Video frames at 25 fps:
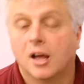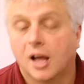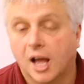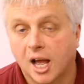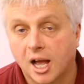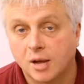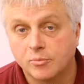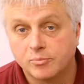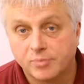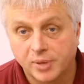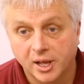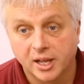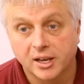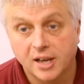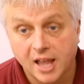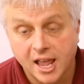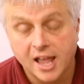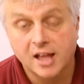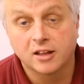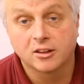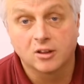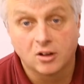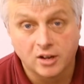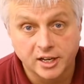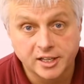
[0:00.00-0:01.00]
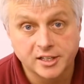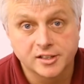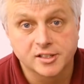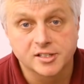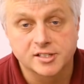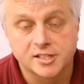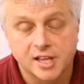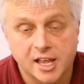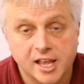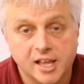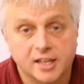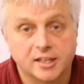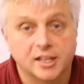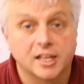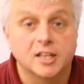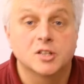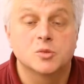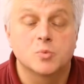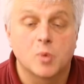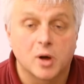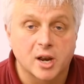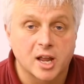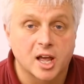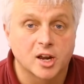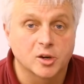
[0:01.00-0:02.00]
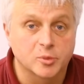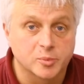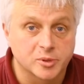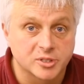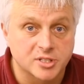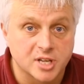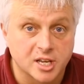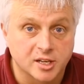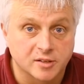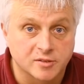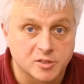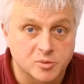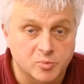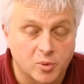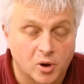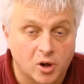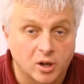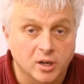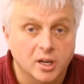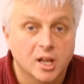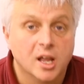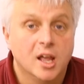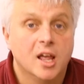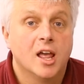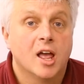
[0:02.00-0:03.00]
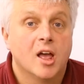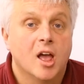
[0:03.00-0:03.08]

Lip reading: But our line in the sand is 100% of spot